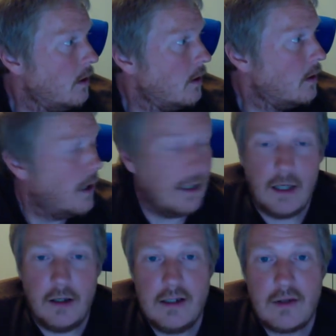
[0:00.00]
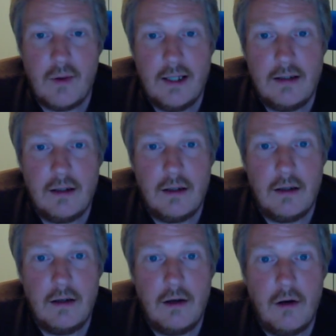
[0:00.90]
there is quite
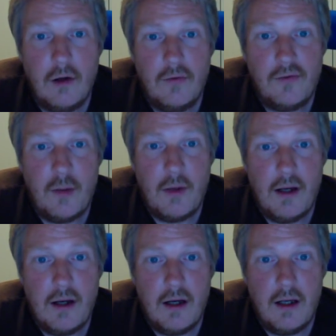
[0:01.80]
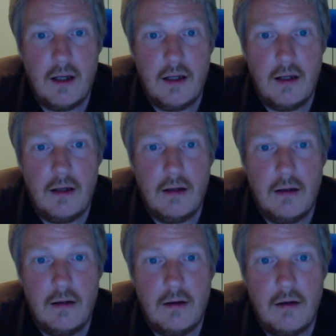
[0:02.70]
a lot of them.
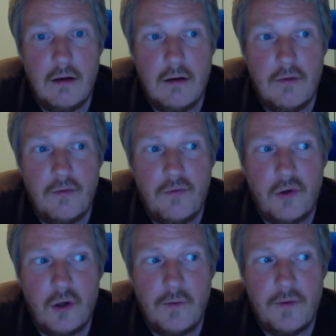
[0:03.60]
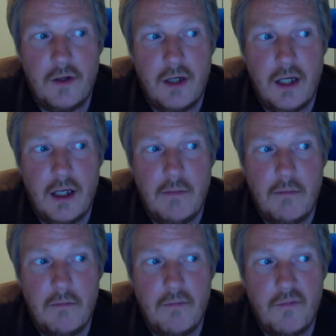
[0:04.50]
I forgot the
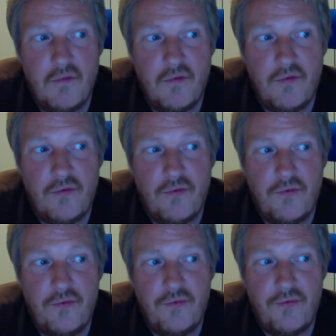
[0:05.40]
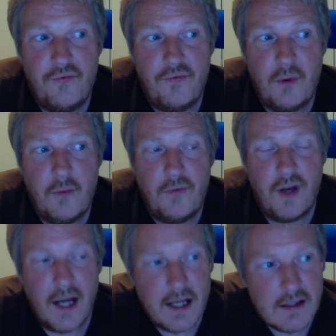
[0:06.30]
name. From
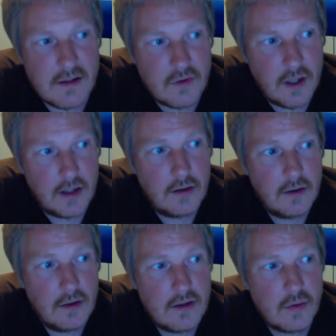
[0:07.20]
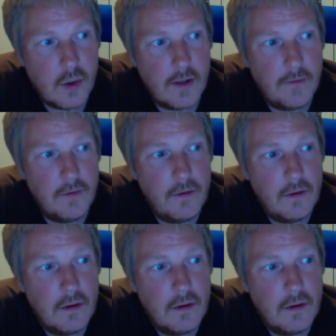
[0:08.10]
Finastra is one.